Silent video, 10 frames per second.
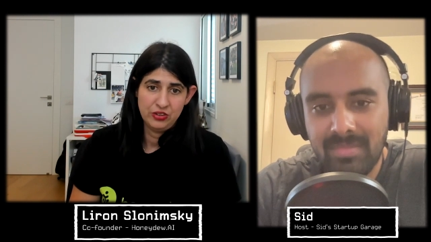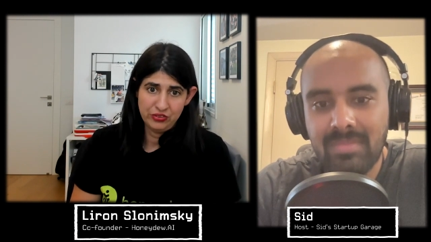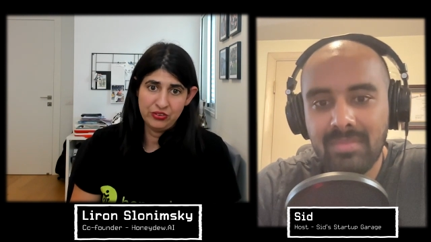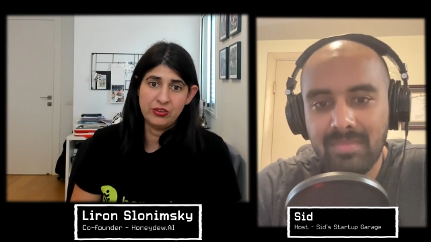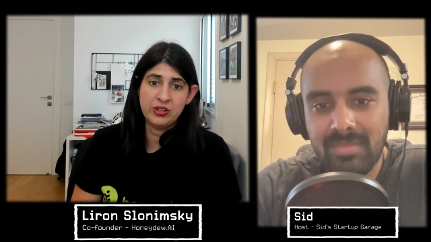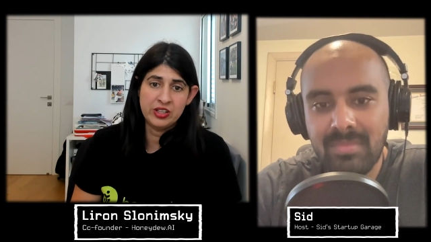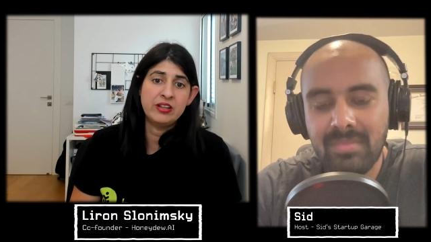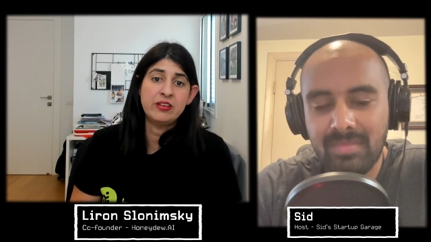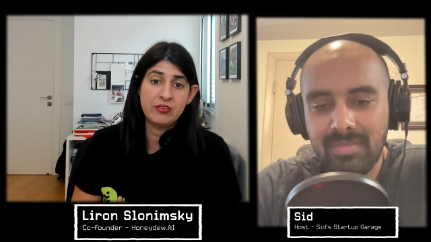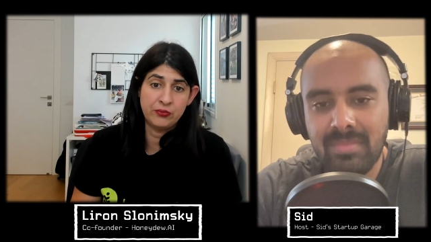Speaker 1: So, and
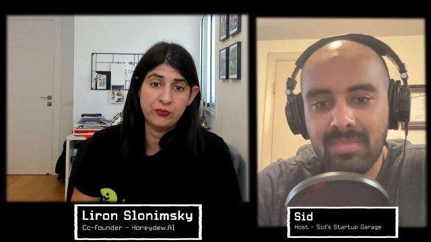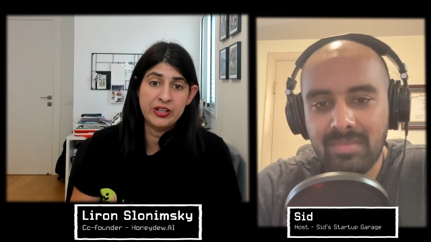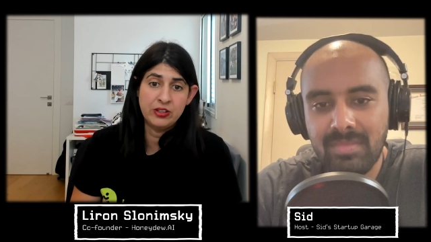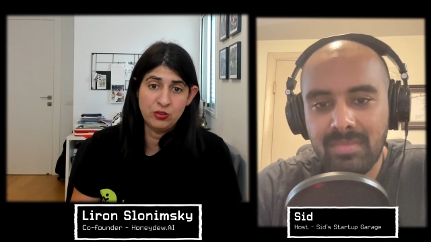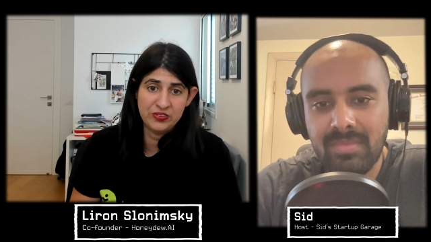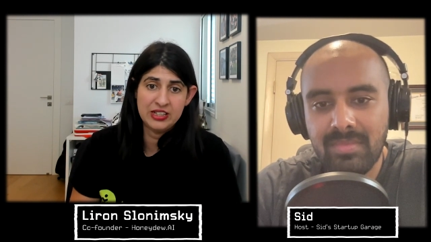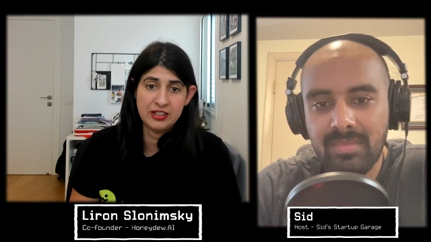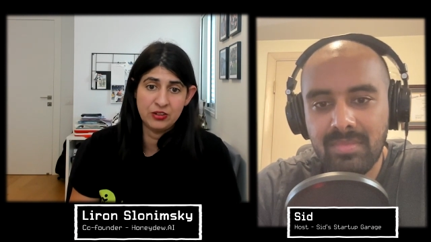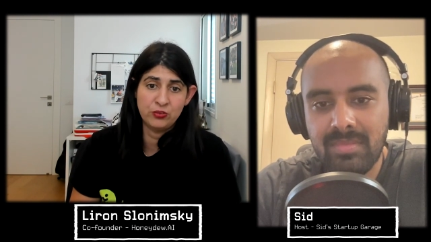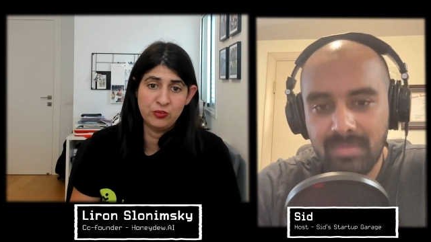this is the way to build
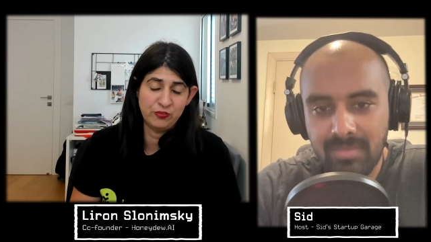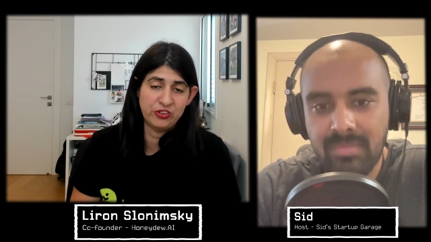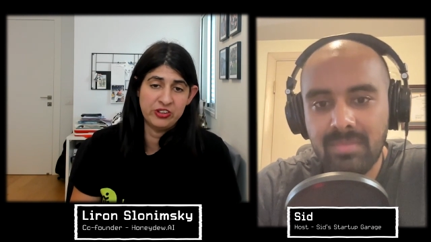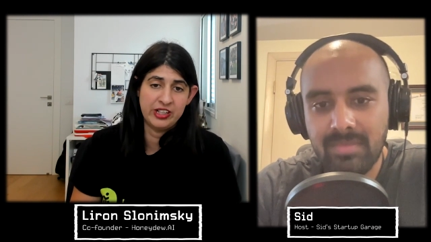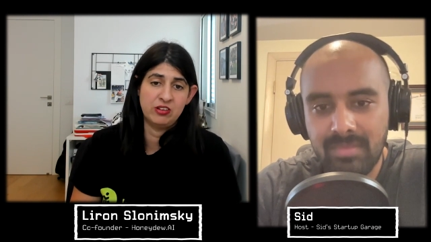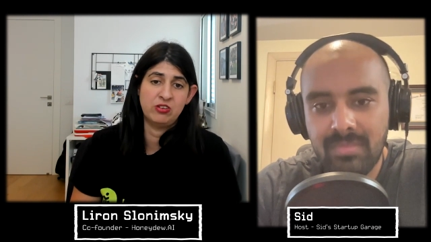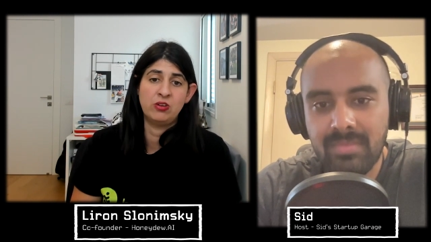a good product.